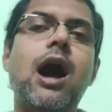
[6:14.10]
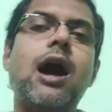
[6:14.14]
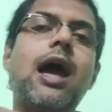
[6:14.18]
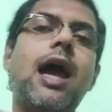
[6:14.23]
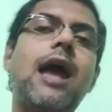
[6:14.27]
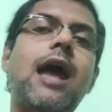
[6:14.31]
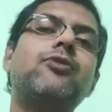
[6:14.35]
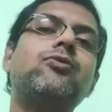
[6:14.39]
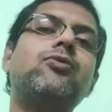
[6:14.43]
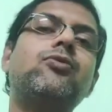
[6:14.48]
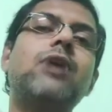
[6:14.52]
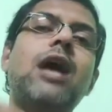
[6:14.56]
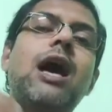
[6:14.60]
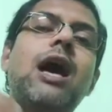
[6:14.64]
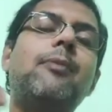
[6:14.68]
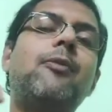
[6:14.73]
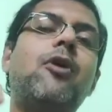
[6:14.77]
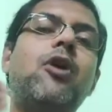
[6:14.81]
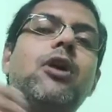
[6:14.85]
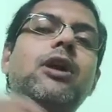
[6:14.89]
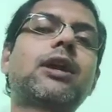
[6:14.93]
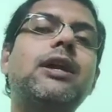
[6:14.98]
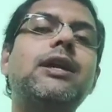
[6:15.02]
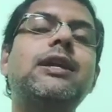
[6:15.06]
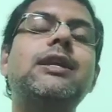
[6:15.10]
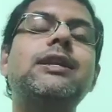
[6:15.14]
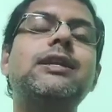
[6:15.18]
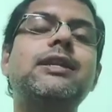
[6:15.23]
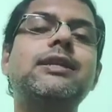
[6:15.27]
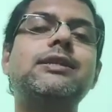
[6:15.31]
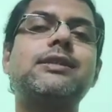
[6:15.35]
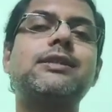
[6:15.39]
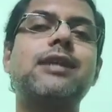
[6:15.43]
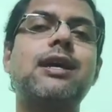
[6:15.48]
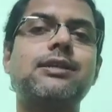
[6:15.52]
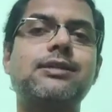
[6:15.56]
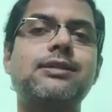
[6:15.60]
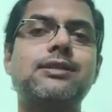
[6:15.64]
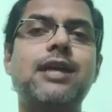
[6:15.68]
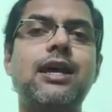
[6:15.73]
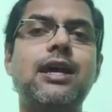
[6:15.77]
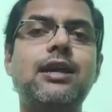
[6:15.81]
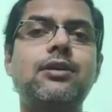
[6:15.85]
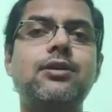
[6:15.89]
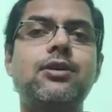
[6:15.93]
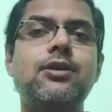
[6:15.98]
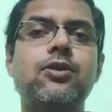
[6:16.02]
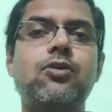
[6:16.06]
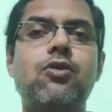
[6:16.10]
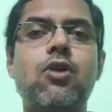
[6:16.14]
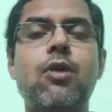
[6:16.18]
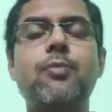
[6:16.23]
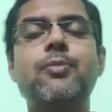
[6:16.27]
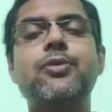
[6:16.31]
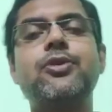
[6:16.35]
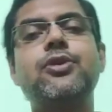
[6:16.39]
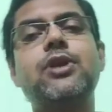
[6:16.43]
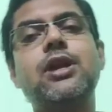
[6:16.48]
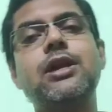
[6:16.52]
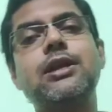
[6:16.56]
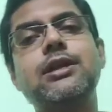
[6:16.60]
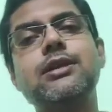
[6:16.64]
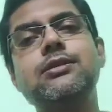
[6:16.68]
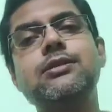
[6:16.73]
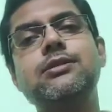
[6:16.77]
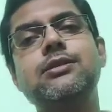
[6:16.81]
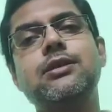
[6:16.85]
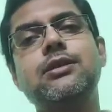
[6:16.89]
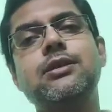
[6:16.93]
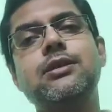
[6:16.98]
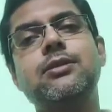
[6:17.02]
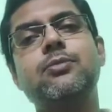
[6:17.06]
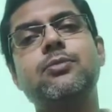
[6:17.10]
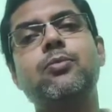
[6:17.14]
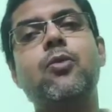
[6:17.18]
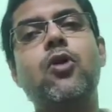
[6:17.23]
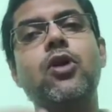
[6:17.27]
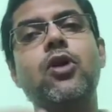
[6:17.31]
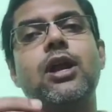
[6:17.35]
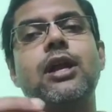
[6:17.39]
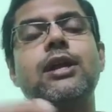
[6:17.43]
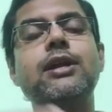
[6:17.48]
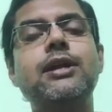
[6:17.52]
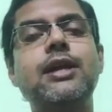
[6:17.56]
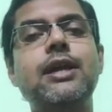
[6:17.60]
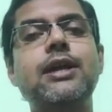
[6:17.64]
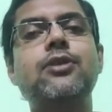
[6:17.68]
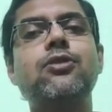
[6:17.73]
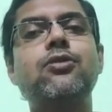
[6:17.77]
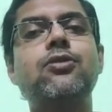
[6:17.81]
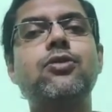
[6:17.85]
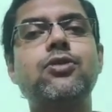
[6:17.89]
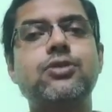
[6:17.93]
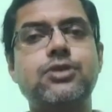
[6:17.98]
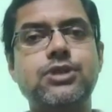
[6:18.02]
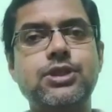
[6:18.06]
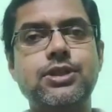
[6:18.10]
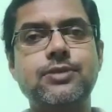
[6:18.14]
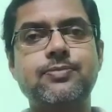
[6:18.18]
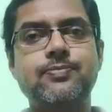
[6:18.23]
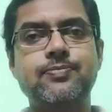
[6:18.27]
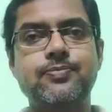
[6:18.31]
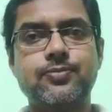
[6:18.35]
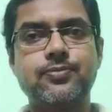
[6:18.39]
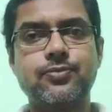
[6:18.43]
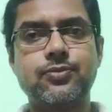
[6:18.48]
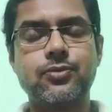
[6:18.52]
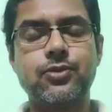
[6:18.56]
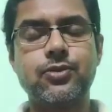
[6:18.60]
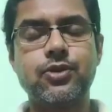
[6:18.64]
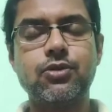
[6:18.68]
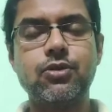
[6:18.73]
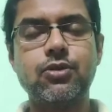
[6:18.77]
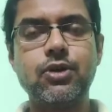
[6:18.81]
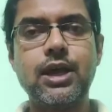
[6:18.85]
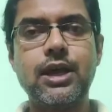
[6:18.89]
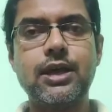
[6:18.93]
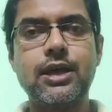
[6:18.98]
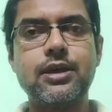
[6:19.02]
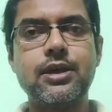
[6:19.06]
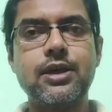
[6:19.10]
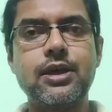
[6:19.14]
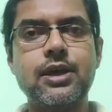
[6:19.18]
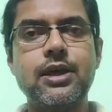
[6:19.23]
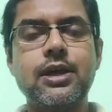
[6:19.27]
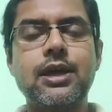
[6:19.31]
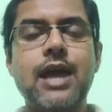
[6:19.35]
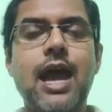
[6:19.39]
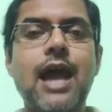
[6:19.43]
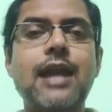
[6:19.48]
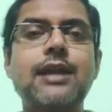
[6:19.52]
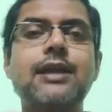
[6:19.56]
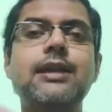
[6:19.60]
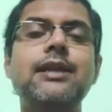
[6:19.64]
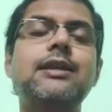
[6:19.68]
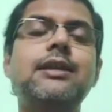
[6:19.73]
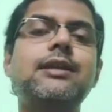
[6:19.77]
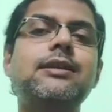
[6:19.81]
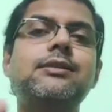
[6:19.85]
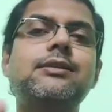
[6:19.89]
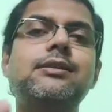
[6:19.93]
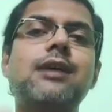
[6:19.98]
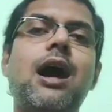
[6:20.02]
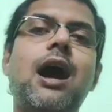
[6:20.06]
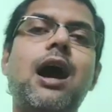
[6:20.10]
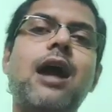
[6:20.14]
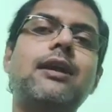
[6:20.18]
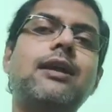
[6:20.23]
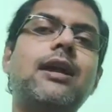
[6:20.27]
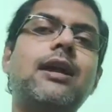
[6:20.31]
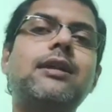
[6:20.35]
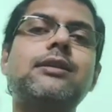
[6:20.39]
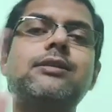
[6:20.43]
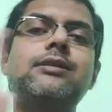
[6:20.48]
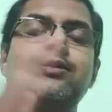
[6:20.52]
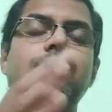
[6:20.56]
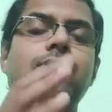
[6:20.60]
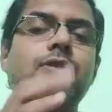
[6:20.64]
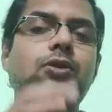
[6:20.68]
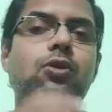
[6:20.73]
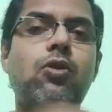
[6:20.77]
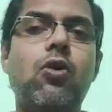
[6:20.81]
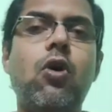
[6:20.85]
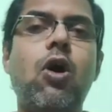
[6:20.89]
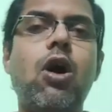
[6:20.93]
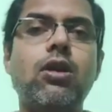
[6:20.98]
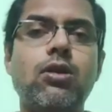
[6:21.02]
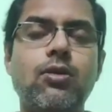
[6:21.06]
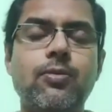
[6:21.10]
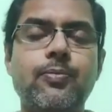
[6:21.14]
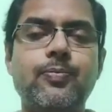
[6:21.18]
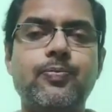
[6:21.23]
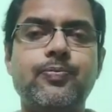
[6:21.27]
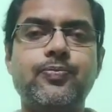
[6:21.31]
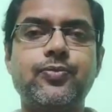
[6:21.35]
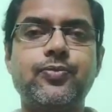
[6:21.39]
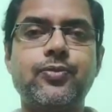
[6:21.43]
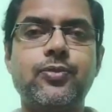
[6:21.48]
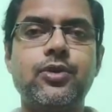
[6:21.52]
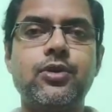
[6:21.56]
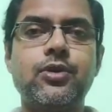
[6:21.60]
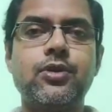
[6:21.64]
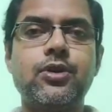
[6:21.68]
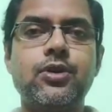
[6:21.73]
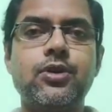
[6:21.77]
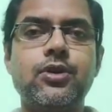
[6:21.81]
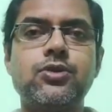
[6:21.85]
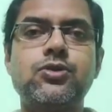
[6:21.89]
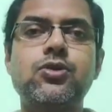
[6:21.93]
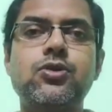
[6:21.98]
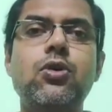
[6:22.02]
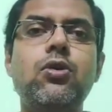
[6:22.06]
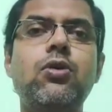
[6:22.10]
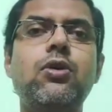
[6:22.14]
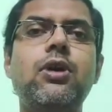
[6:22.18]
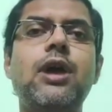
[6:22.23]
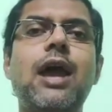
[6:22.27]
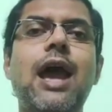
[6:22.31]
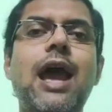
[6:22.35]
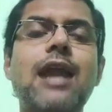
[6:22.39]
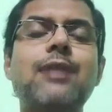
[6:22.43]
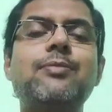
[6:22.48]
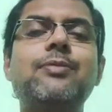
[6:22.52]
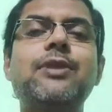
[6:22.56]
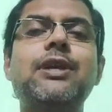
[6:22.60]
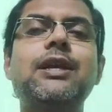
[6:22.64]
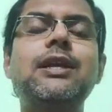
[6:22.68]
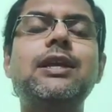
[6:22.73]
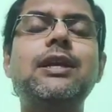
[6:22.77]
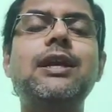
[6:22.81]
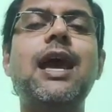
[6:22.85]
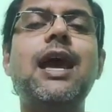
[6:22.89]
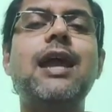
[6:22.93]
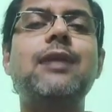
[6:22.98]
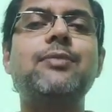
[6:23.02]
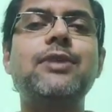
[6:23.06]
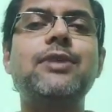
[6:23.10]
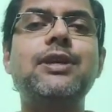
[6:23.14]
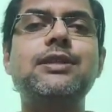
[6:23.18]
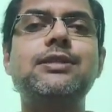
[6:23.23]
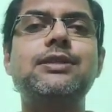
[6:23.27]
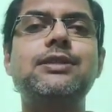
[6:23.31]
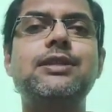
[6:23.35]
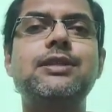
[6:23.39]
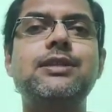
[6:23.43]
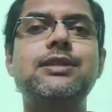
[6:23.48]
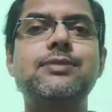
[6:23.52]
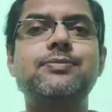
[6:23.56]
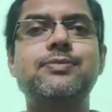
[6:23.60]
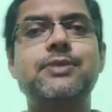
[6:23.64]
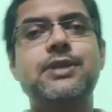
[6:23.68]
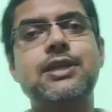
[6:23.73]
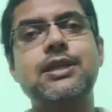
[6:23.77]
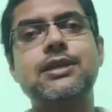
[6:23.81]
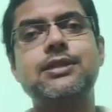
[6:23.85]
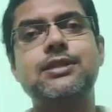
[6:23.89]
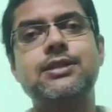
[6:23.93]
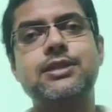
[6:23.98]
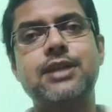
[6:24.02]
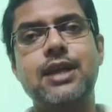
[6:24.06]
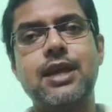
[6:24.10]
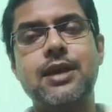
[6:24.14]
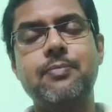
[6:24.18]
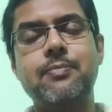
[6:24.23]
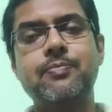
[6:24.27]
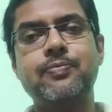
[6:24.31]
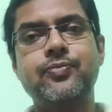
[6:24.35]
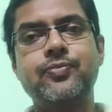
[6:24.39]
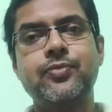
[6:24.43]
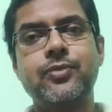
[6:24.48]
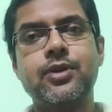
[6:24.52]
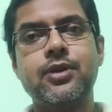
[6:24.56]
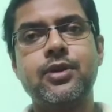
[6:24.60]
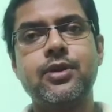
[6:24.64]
And we have already discussed that computer is modern technology. Okay, and it is under call. So in administrative system,